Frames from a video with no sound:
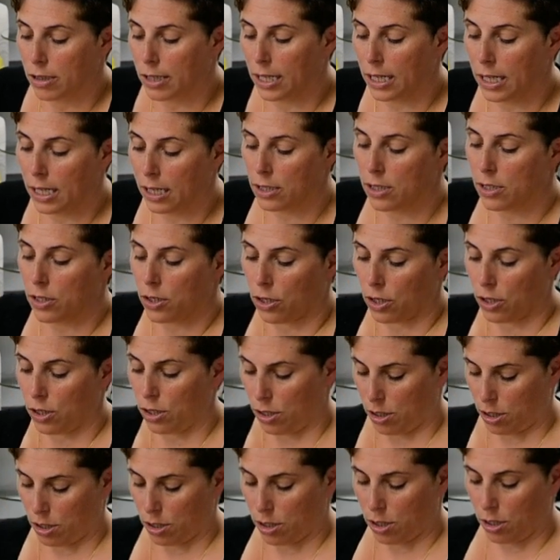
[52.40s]
the
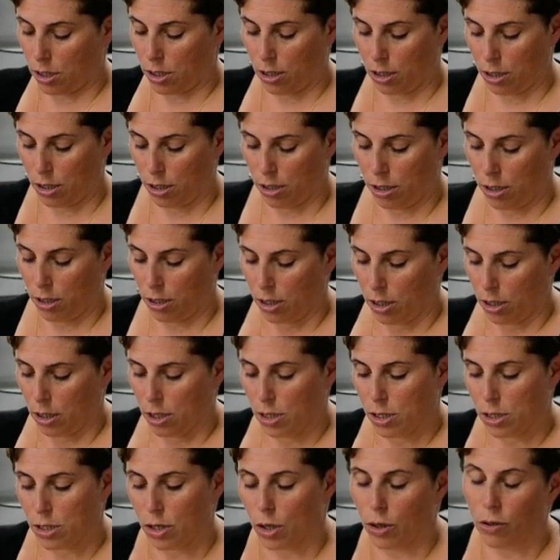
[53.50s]
inserts.
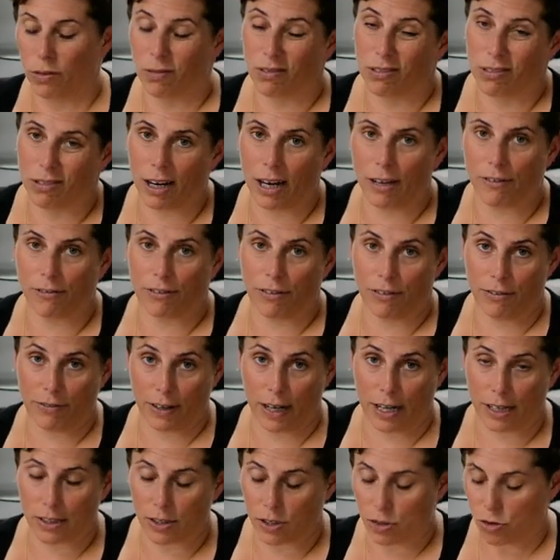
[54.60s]
So great for
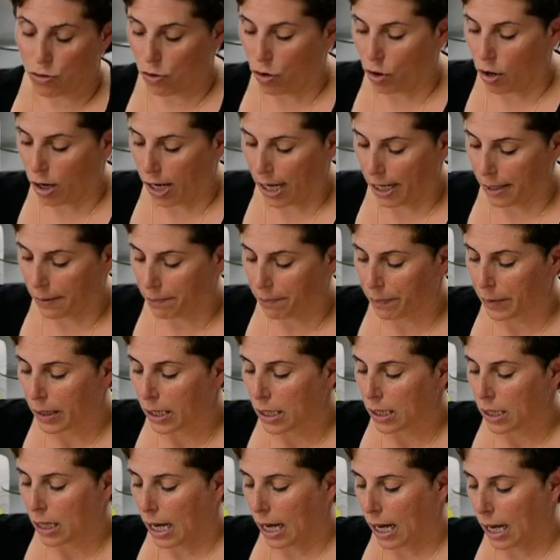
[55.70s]
fast drying
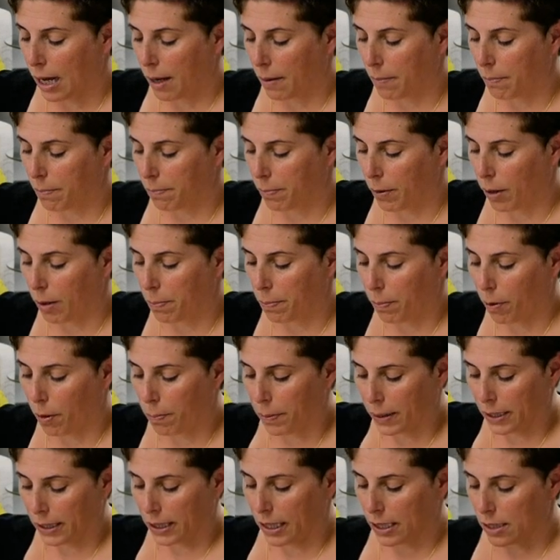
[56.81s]
by
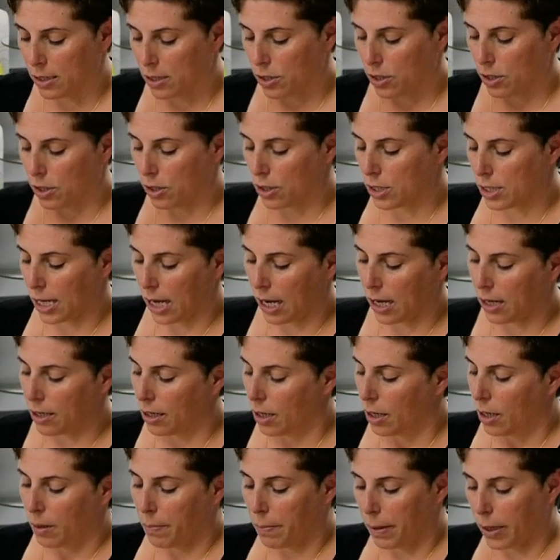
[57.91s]
popping the inserts out,
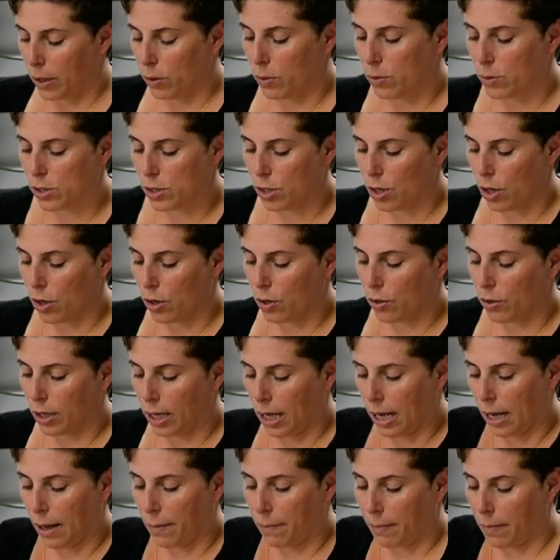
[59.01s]
but also
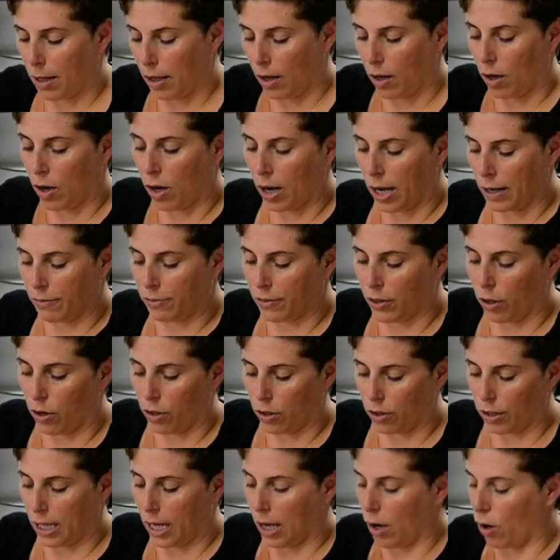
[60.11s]
I've
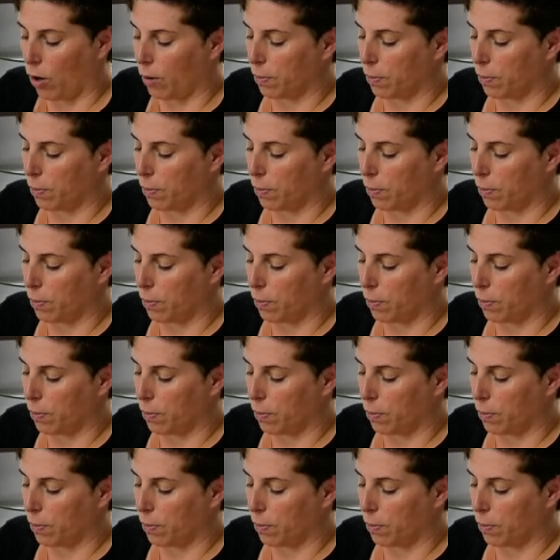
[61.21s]
got that